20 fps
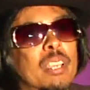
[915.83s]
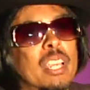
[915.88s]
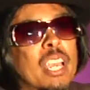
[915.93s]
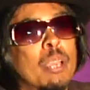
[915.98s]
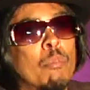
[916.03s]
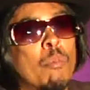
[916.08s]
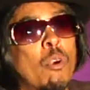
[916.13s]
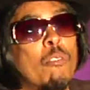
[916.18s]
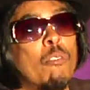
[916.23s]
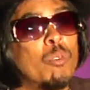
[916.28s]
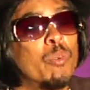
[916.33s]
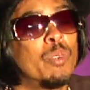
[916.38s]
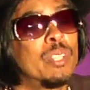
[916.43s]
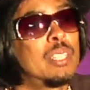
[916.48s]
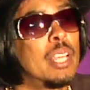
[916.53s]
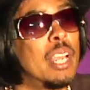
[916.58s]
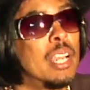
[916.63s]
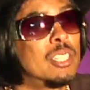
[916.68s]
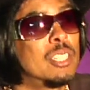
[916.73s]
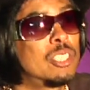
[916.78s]
came over with
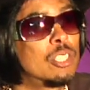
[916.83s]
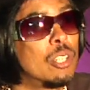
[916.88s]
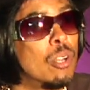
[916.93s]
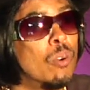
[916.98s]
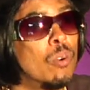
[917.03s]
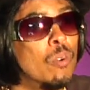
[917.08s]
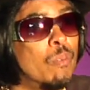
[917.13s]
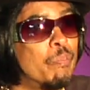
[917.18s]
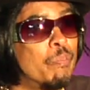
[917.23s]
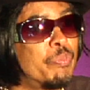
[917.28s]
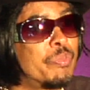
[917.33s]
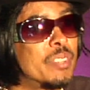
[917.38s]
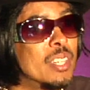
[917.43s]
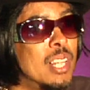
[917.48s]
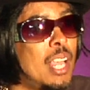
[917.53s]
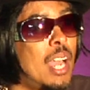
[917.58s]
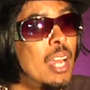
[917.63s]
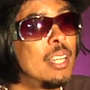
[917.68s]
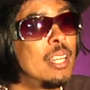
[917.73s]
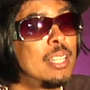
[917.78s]
that show,
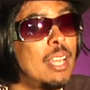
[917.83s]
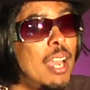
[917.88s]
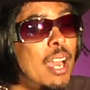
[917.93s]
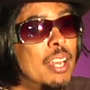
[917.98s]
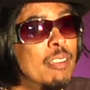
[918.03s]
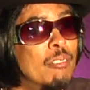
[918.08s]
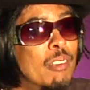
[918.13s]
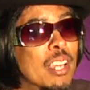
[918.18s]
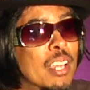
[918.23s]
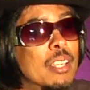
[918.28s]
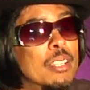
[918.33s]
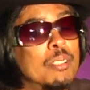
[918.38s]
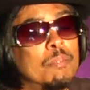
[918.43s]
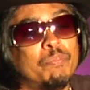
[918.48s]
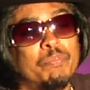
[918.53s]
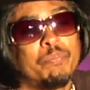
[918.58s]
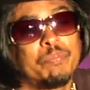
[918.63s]
Lottie Dottie record,